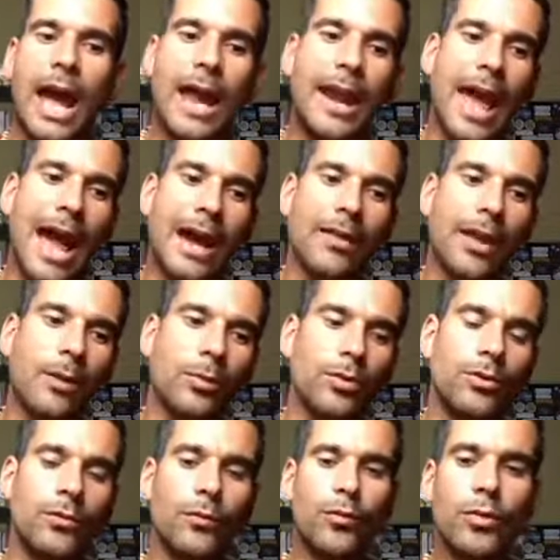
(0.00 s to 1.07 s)
and how they
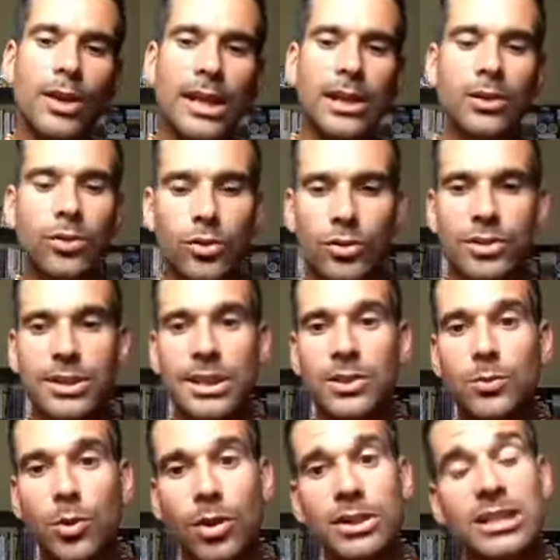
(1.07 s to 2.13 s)
would really use
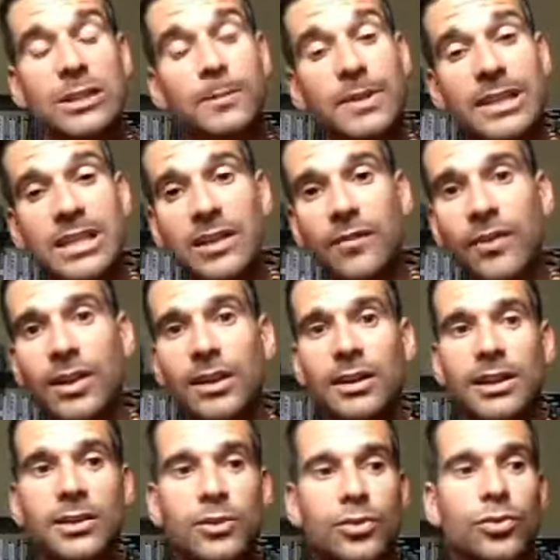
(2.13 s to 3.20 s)
these words
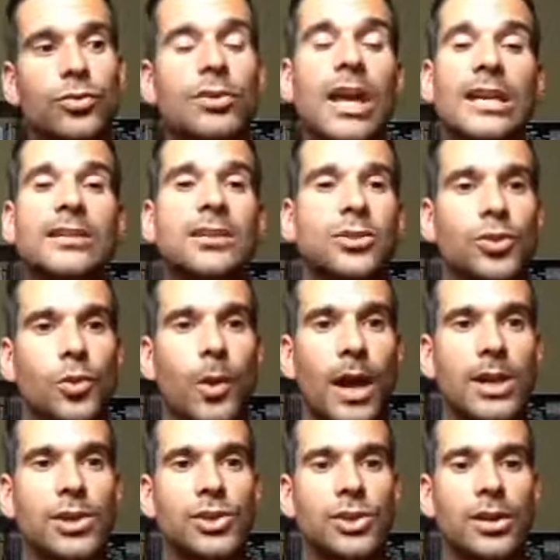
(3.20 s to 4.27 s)
specifically to that
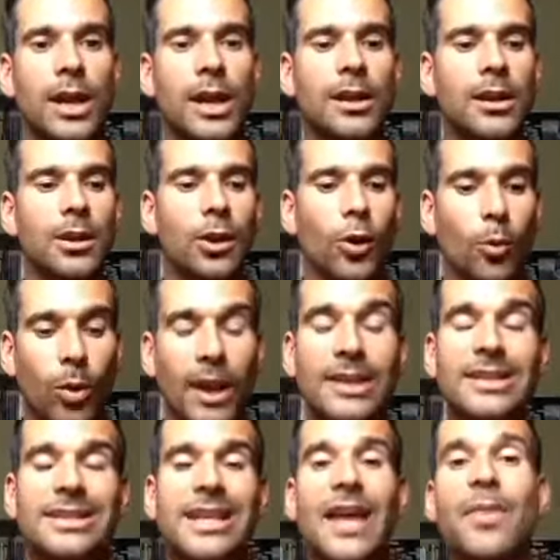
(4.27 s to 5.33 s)
situation. And we'll
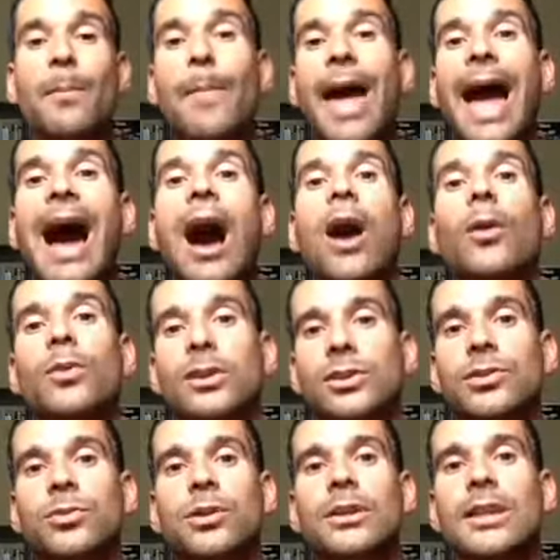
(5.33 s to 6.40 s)
understand the power
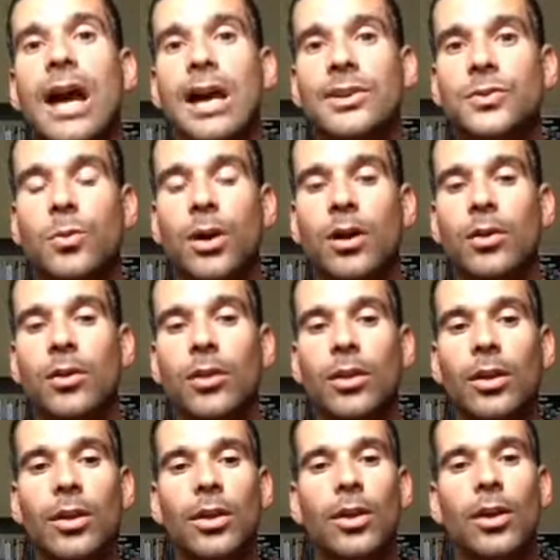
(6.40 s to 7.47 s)
in doing that as well.
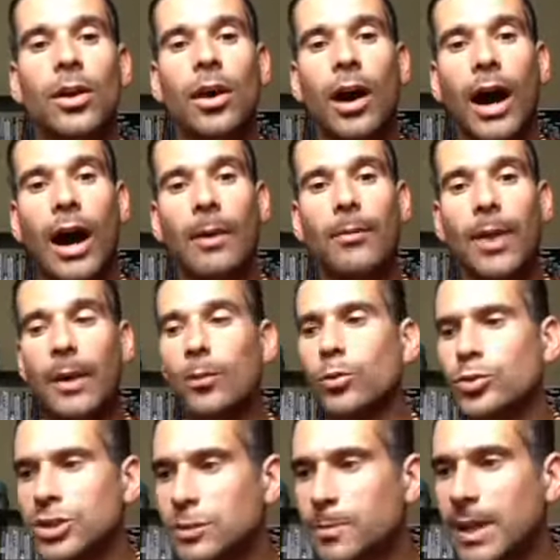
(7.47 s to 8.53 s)
And
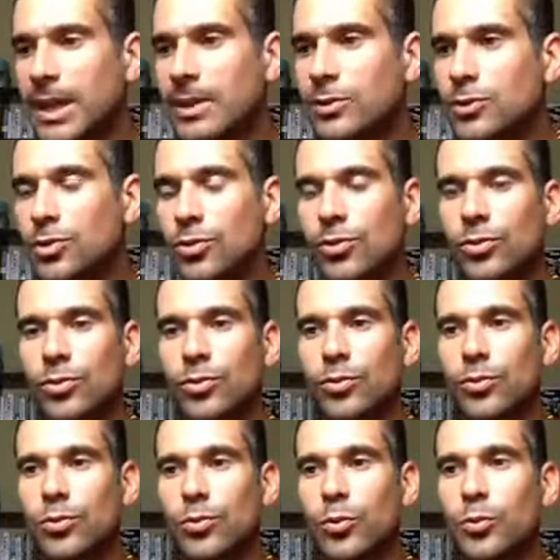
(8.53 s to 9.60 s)
we'll speak
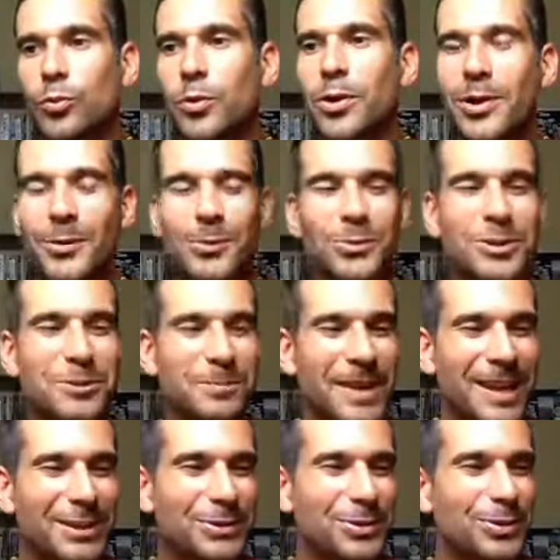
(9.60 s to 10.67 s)
to
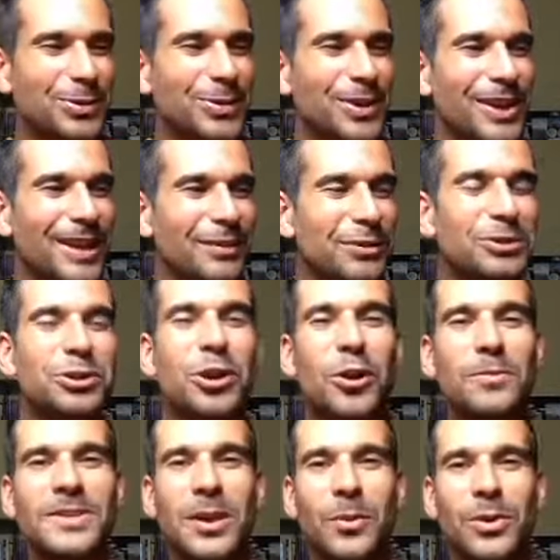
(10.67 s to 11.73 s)
the
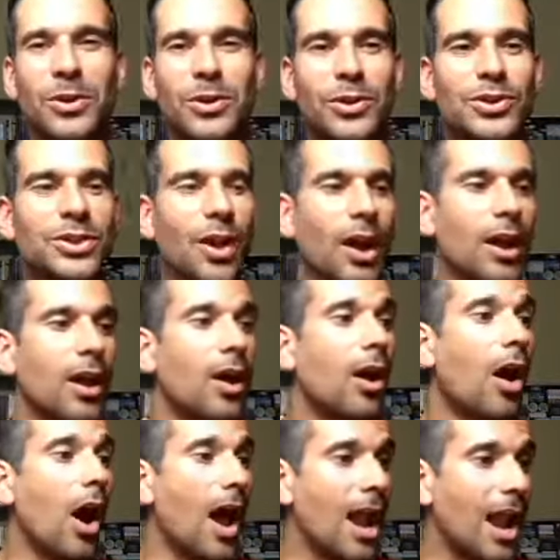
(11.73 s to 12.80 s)
terms that we use, like
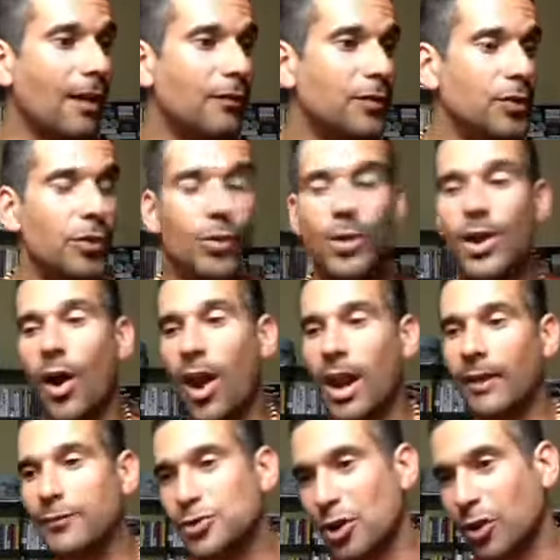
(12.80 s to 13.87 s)
I love you and I
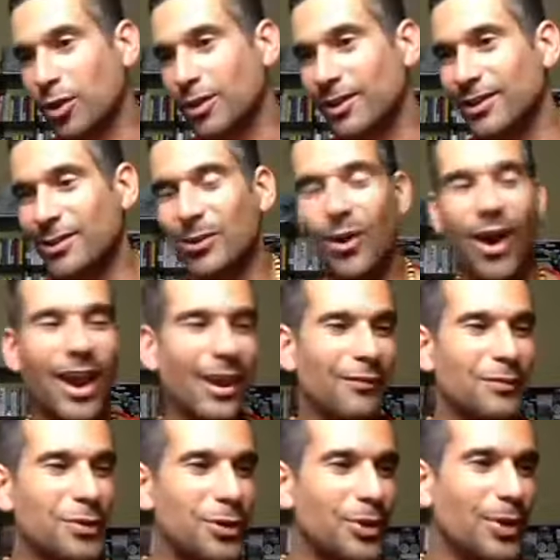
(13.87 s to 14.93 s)
love chocolate, or I
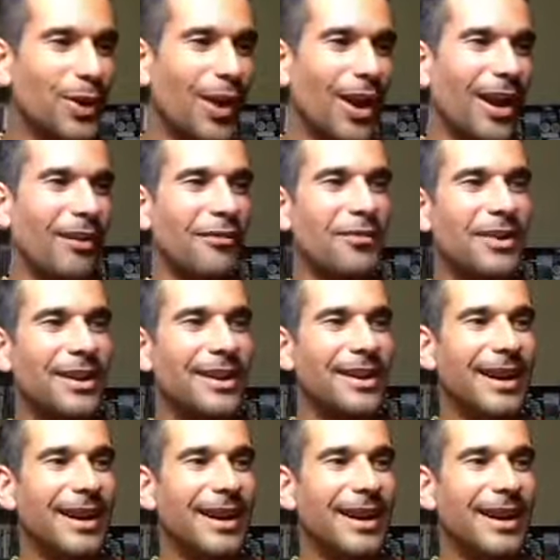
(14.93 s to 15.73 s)
love you and I love